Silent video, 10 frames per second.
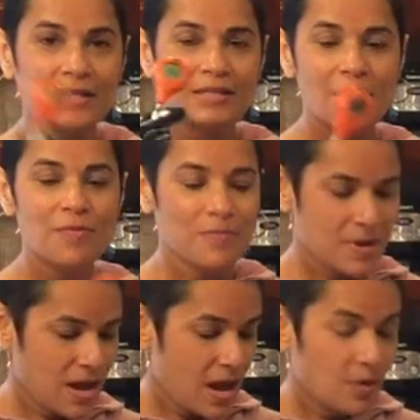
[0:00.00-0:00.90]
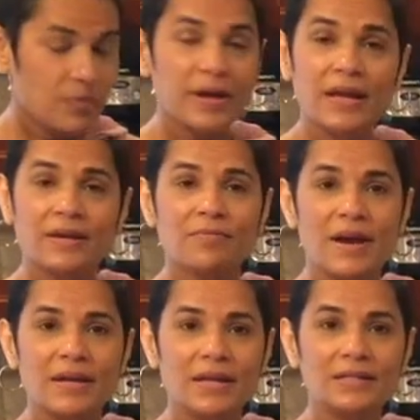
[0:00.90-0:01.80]
So we're getting
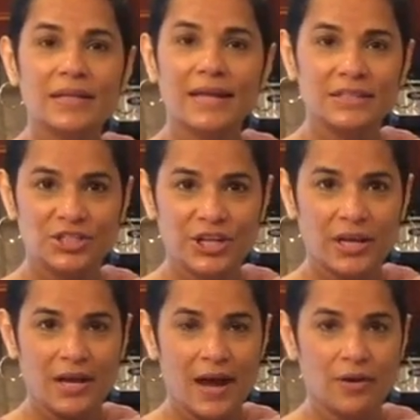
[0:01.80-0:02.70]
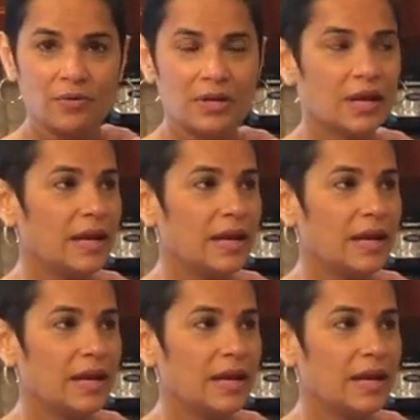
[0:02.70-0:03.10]
ready to get the chicken out.